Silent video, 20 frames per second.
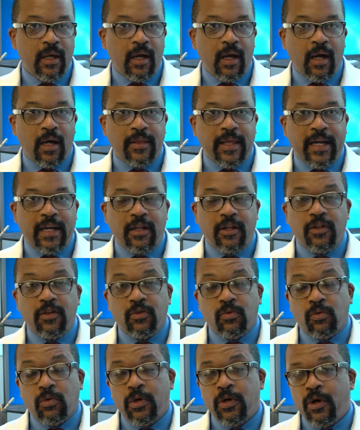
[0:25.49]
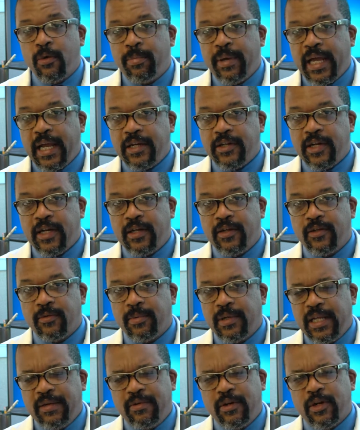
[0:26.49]
That includes rural patients,
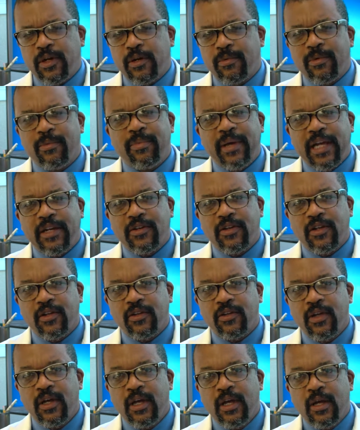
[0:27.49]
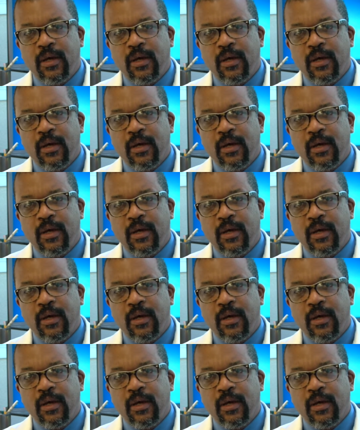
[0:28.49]
but even urban patients,